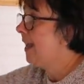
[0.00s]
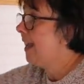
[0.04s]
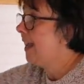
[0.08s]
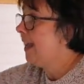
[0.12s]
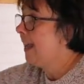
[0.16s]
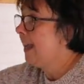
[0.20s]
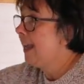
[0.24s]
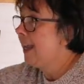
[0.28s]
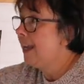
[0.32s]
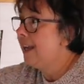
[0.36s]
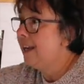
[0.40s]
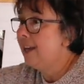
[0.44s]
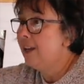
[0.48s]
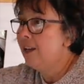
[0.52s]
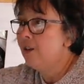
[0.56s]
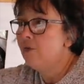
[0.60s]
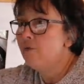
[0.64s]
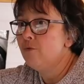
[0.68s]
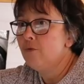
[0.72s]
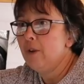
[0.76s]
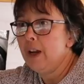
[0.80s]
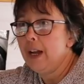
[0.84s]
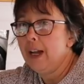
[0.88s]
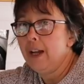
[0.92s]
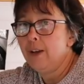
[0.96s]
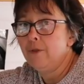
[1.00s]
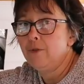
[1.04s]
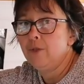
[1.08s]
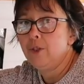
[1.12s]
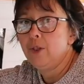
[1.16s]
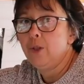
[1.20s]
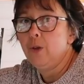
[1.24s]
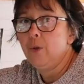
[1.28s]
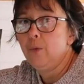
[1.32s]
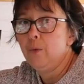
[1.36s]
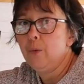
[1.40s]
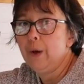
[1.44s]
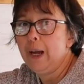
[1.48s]
in and round
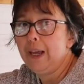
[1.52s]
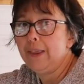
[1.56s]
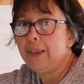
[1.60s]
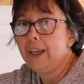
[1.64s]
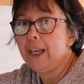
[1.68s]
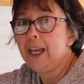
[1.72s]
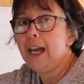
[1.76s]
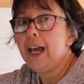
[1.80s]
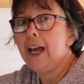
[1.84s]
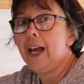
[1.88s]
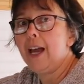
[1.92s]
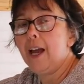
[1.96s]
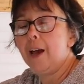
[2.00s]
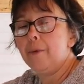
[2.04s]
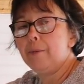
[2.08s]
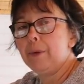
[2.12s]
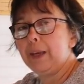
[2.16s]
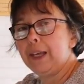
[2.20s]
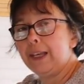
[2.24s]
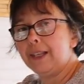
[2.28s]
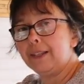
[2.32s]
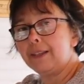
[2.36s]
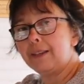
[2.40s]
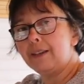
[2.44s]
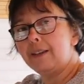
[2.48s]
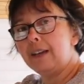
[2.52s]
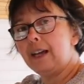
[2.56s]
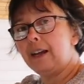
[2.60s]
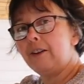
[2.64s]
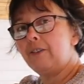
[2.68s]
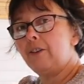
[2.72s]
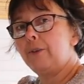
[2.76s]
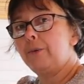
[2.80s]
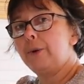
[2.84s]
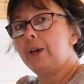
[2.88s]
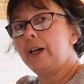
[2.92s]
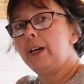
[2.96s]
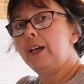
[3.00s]
where the cab is
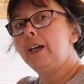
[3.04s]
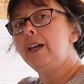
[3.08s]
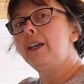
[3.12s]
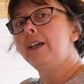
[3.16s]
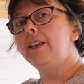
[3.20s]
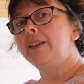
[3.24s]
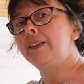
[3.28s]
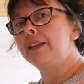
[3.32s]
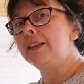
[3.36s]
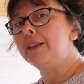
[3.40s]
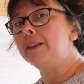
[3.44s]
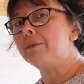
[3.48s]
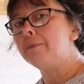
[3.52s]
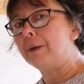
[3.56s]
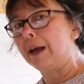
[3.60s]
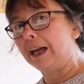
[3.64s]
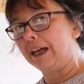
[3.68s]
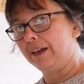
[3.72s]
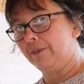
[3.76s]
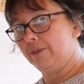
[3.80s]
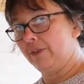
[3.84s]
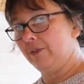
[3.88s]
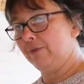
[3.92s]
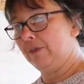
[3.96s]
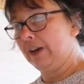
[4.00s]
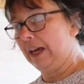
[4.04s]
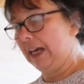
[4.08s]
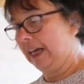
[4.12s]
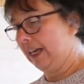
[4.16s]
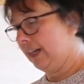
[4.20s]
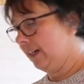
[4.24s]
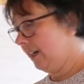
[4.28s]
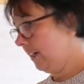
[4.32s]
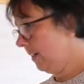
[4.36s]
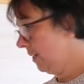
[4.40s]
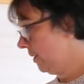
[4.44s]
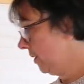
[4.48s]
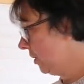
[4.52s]
narrower than the back of the
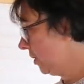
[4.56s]
van